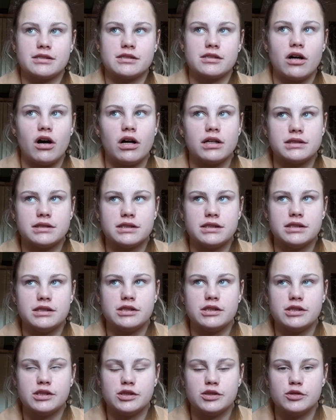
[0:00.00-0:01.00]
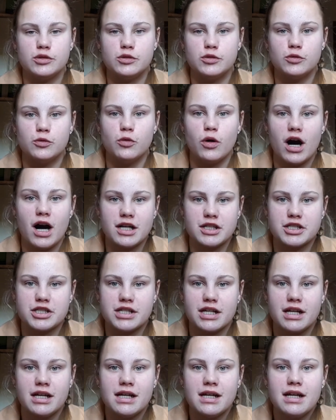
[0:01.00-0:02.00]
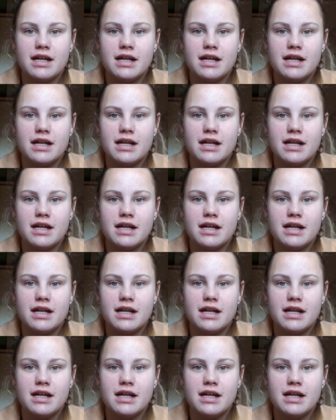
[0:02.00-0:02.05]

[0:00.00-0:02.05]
started to watch